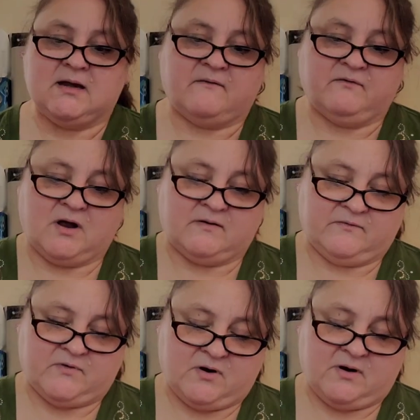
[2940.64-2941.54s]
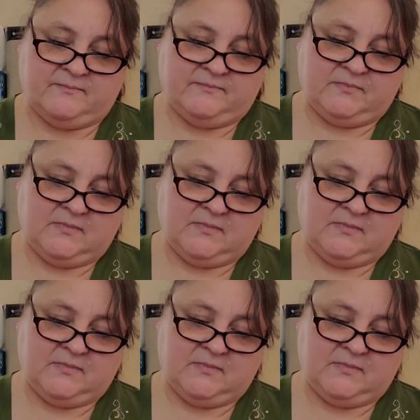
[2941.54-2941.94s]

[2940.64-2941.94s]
Not Forgotten Farm.